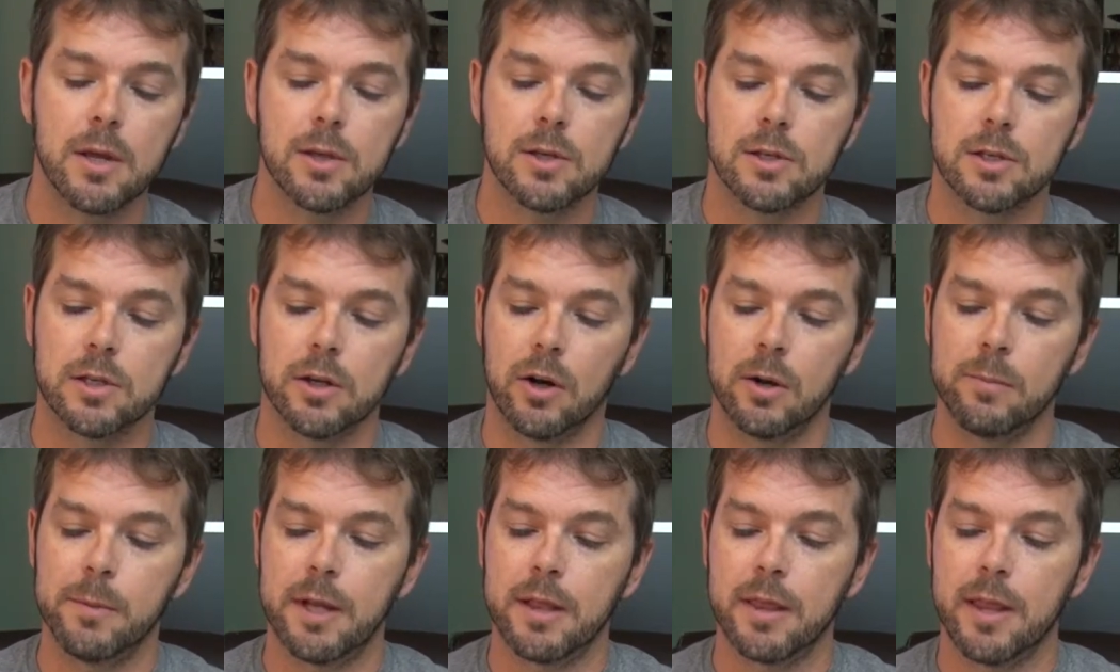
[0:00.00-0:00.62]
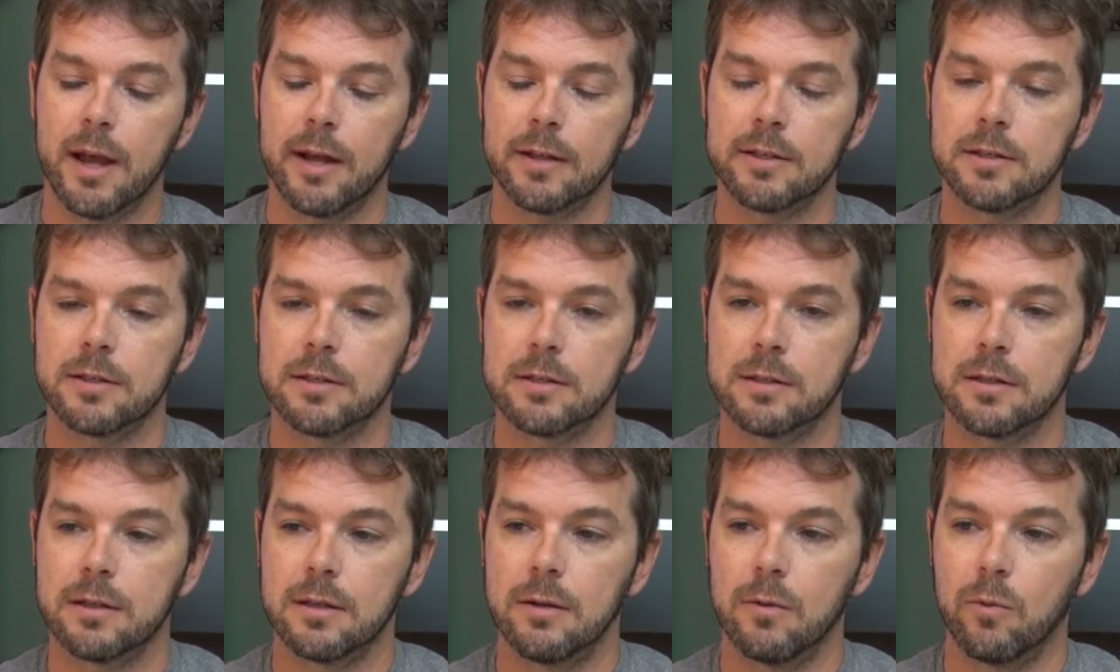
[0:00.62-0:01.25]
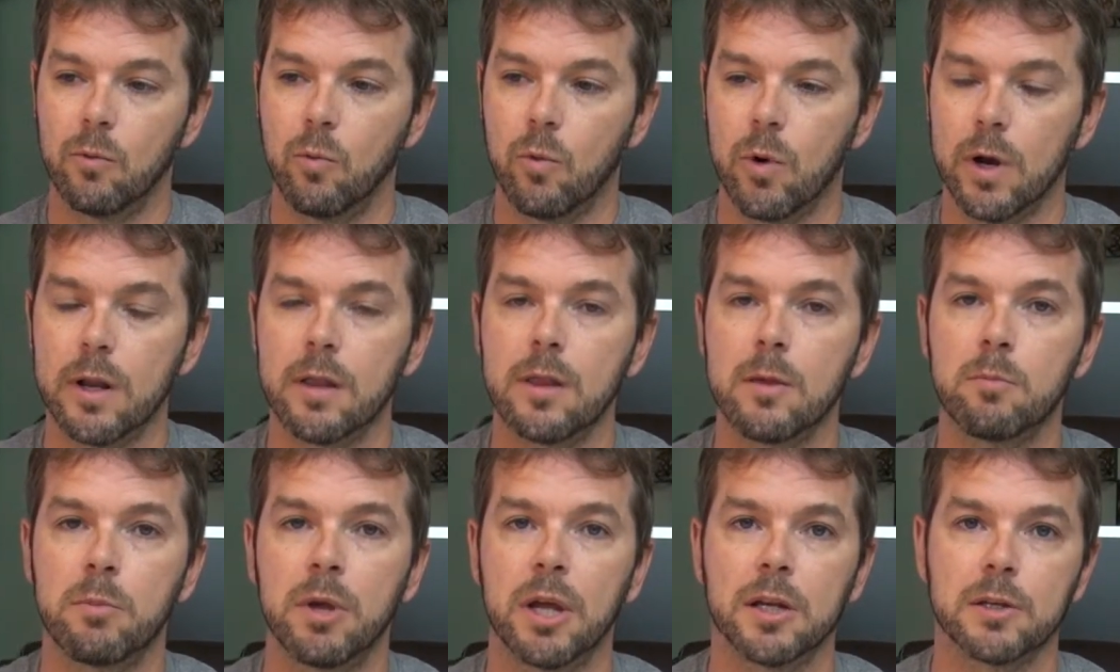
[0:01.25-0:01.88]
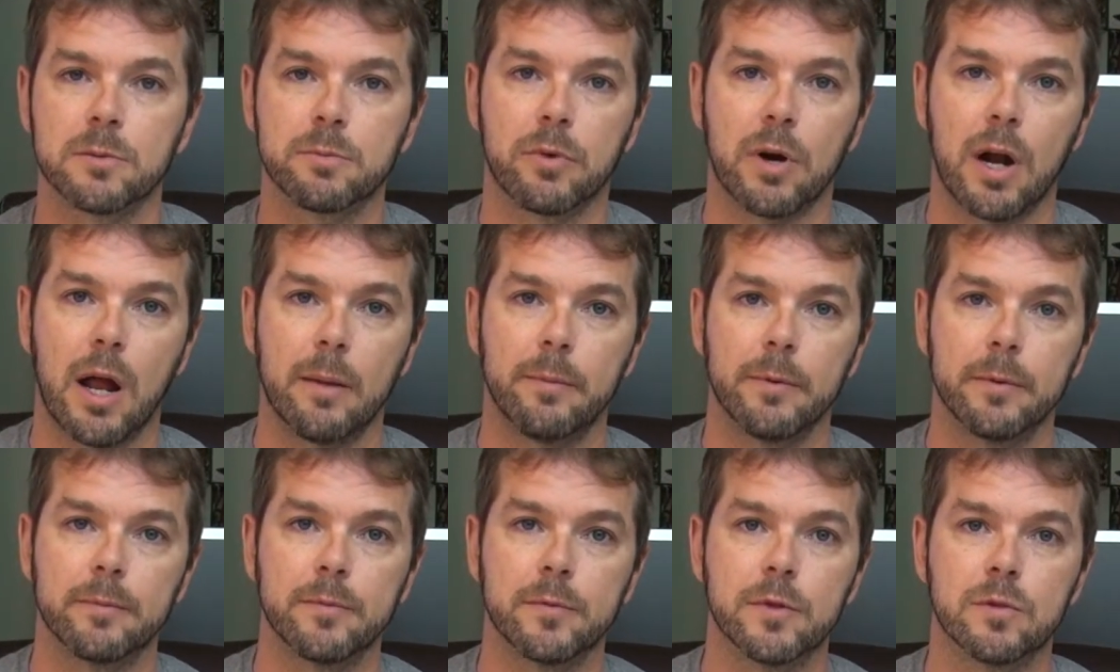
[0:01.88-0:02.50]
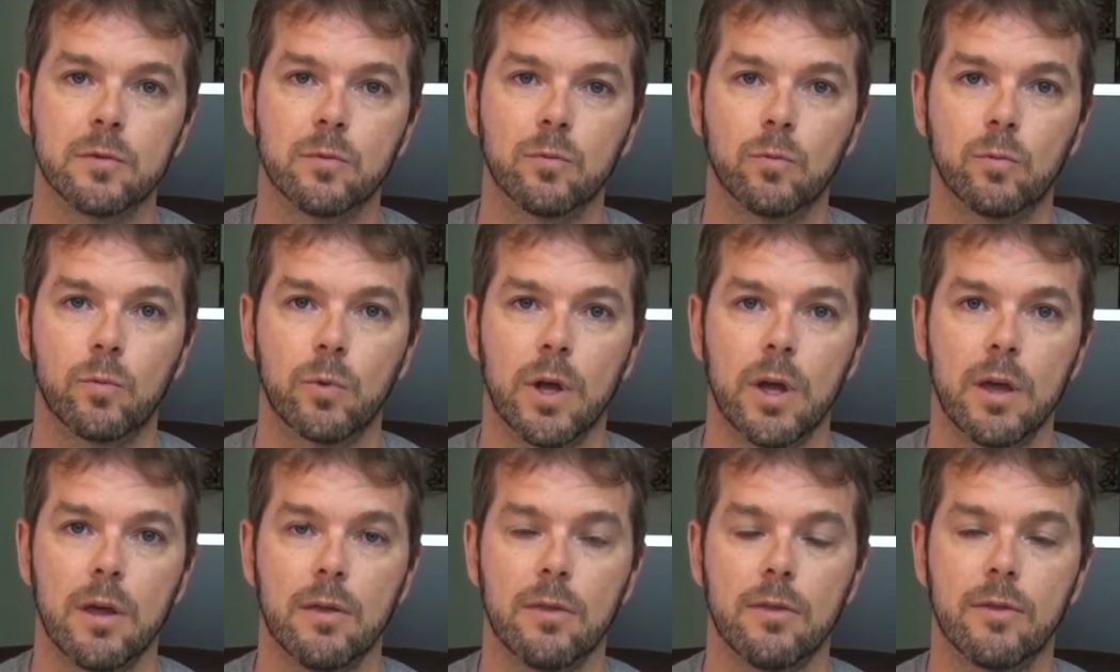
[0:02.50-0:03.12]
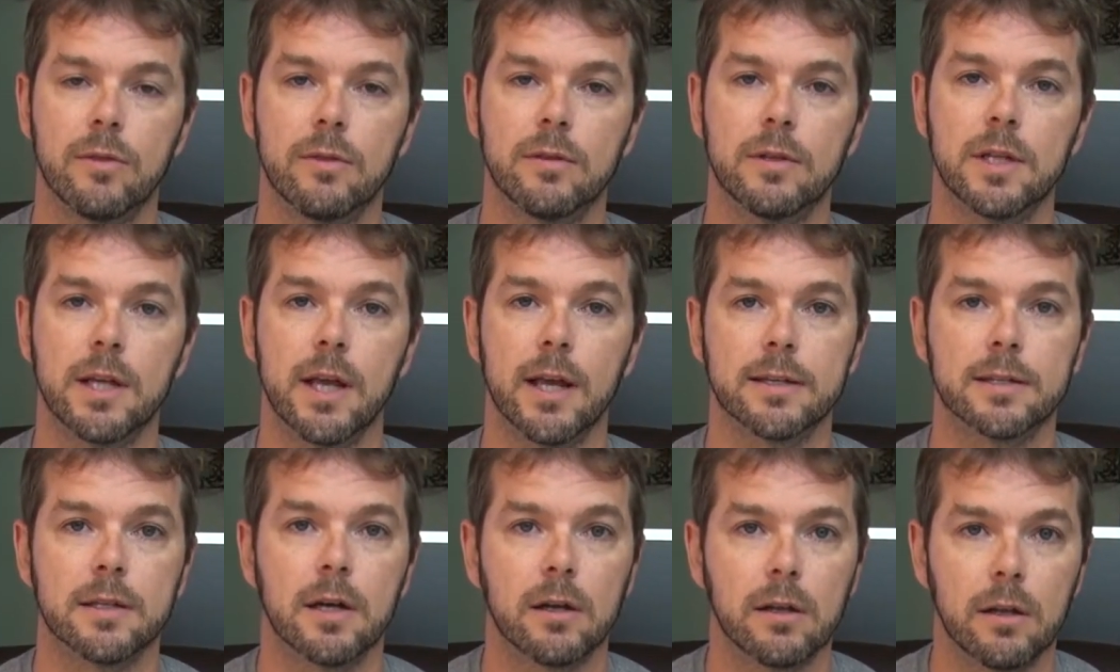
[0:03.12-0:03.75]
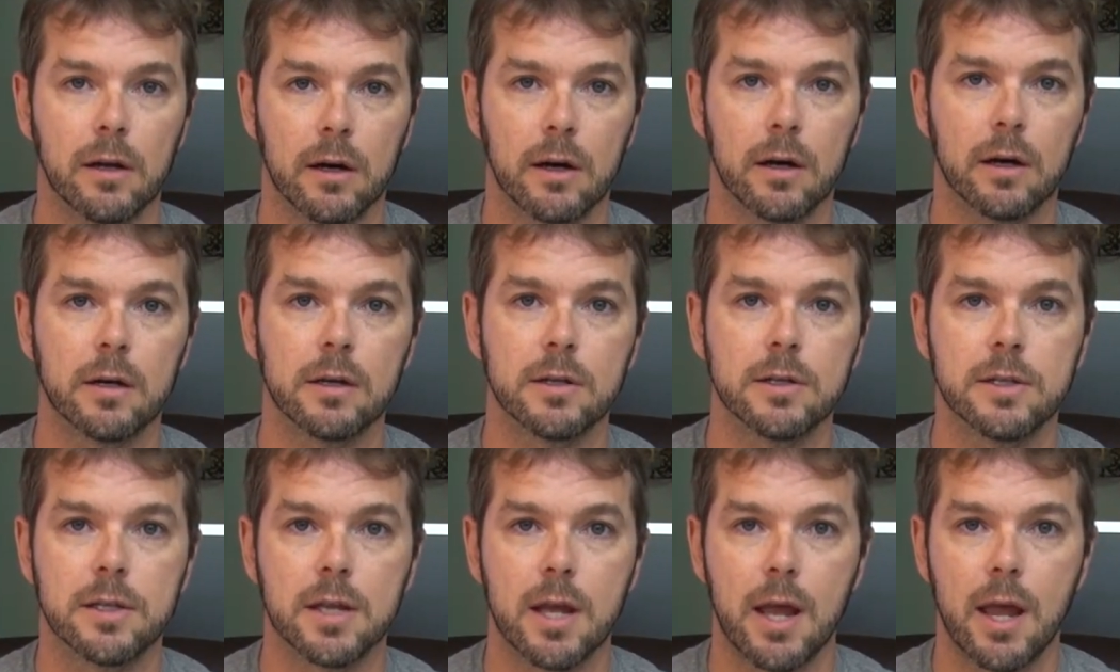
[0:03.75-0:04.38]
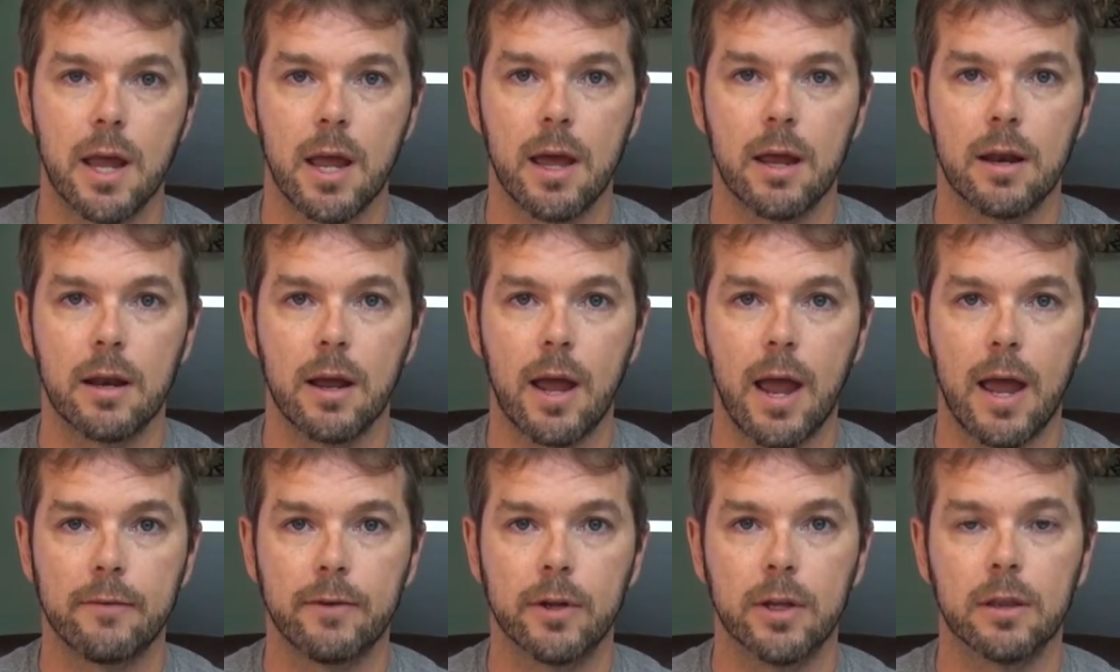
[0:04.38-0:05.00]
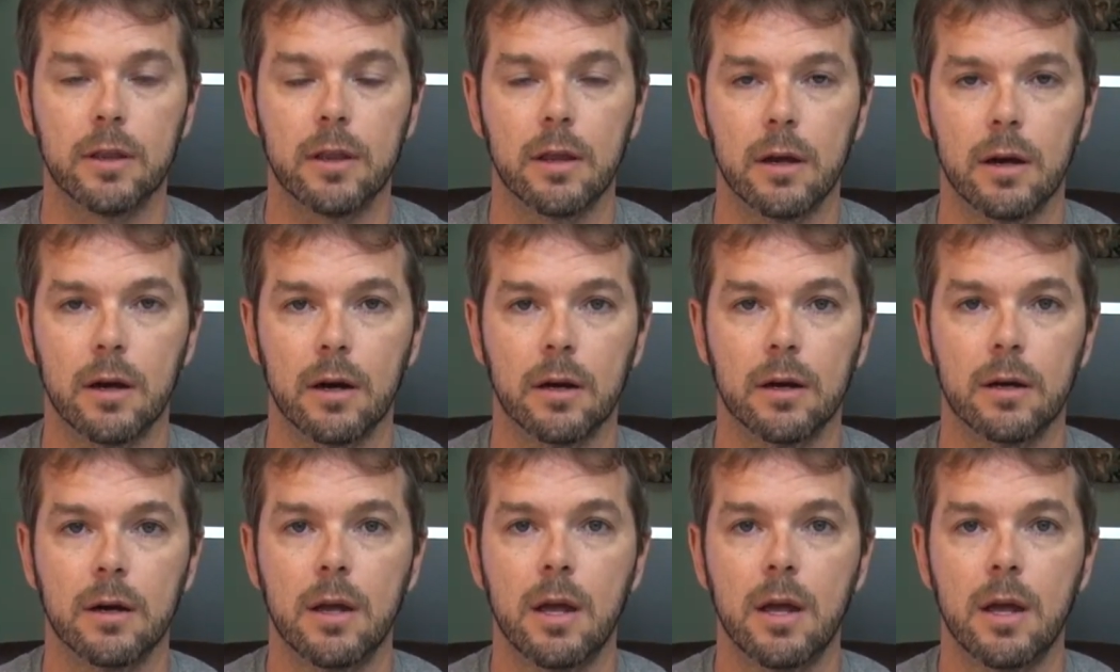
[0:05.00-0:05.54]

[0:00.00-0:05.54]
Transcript: So I mean, that's one of the biggest problems with DSLRs and having their